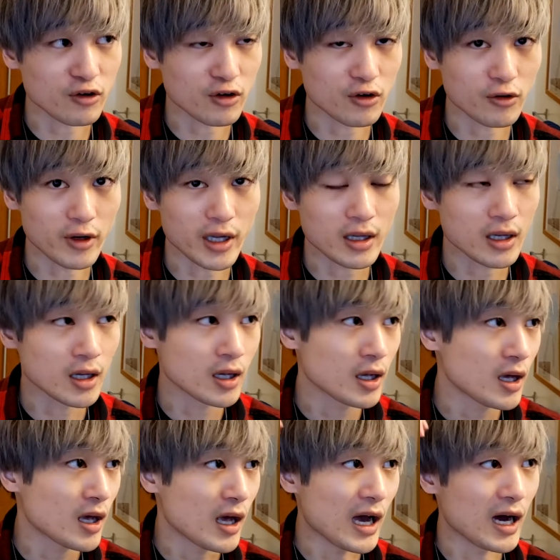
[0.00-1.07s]
to it,
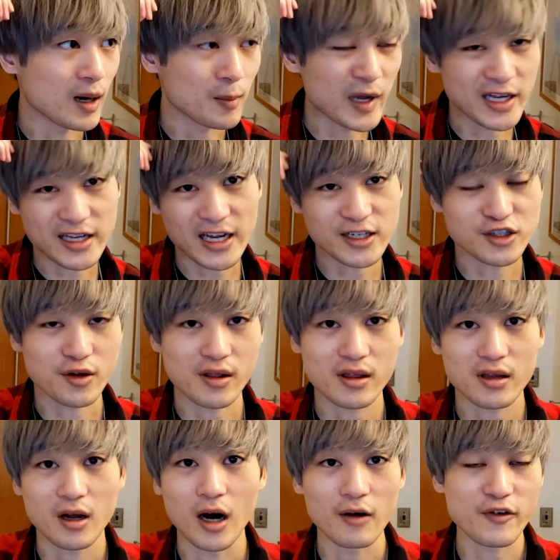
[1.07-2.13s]
and that just
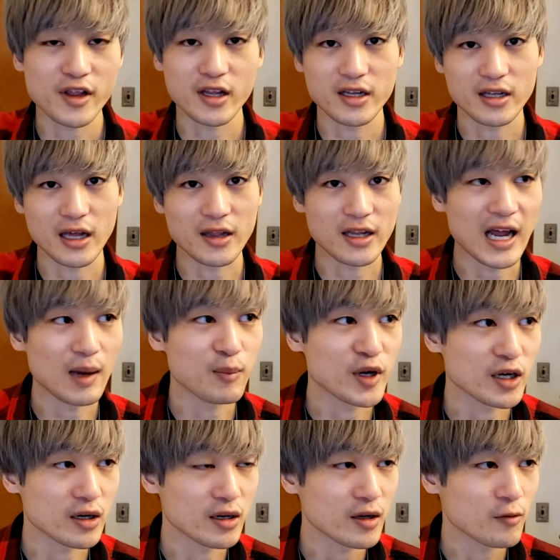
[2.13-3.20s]
obviously doesn't
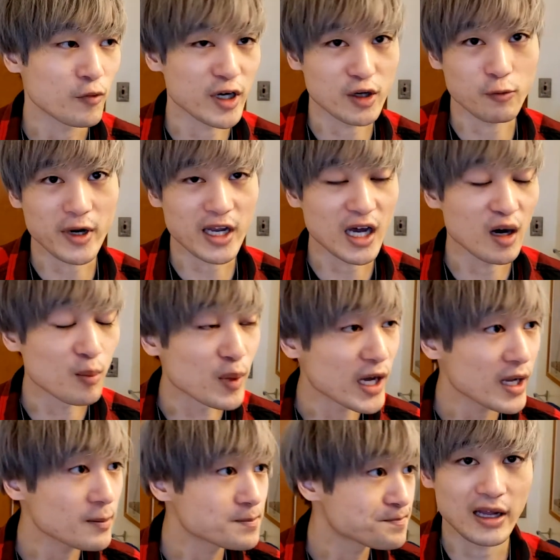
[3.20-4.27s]
happen when you wake out of
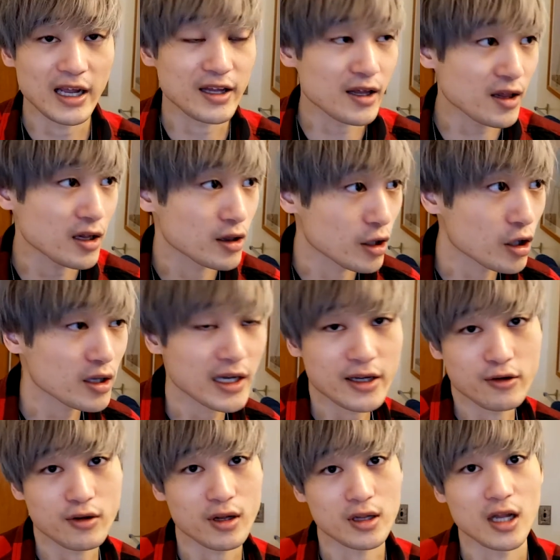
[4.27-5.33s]
bed. It doesn't look like
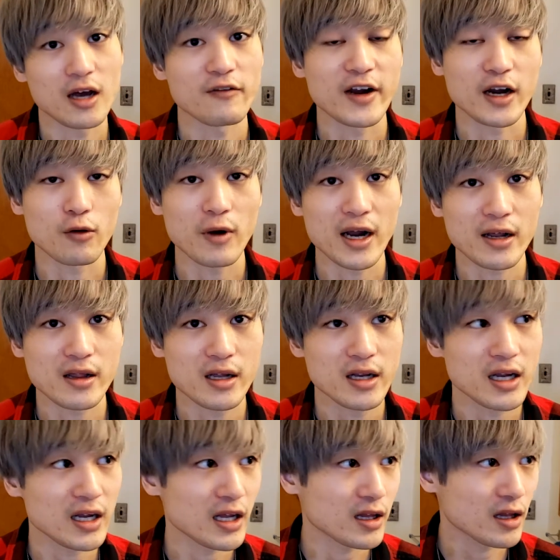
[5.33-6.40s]
there's a lot of hair wax in
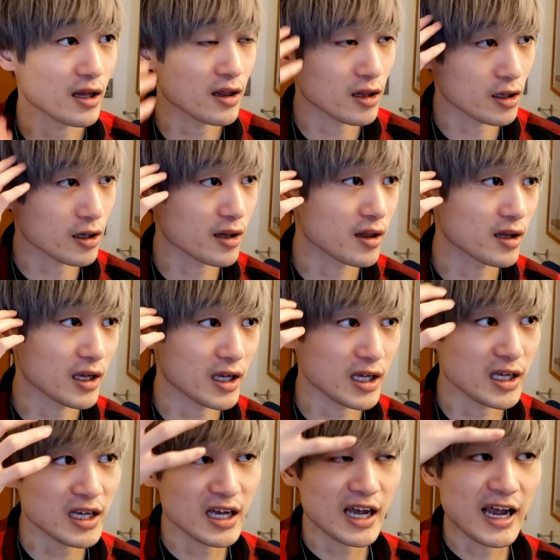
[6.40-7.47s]
it. It doesn't look
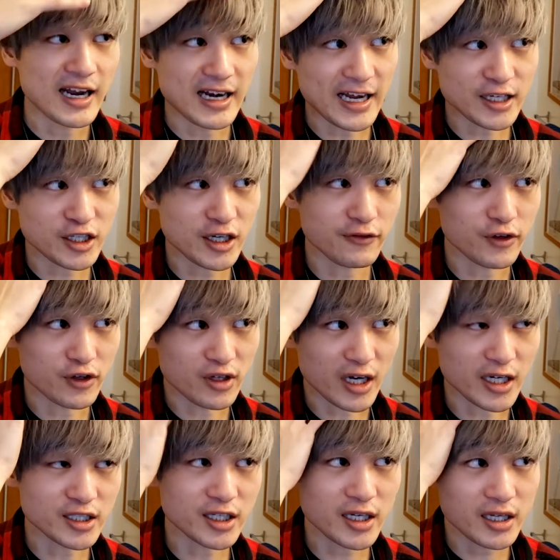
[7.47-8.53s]
sticky, and actually if you
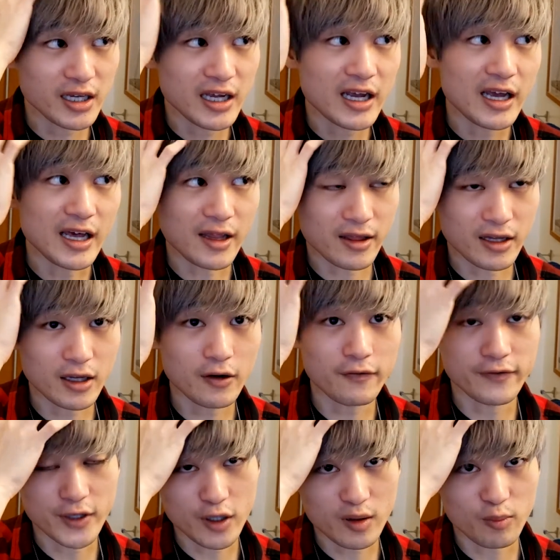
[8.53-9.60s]
touch it, it still
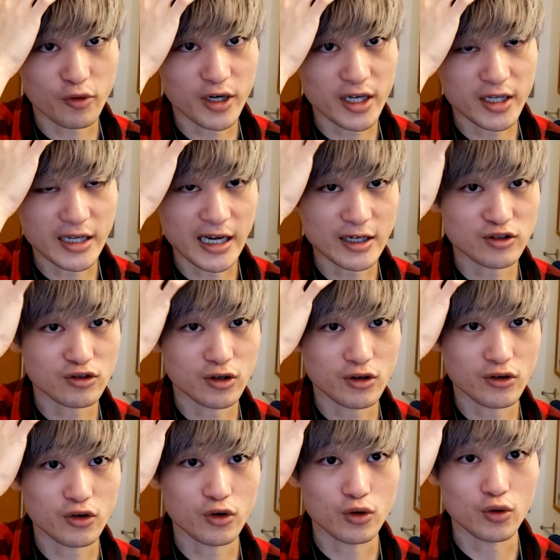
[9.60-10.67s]
feels pretty natural
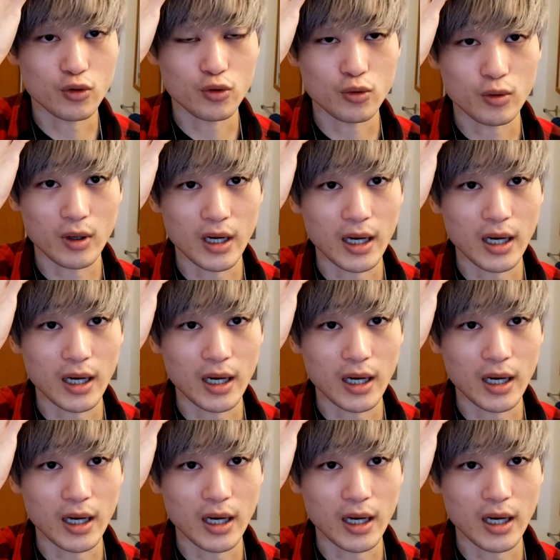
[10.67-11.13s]
to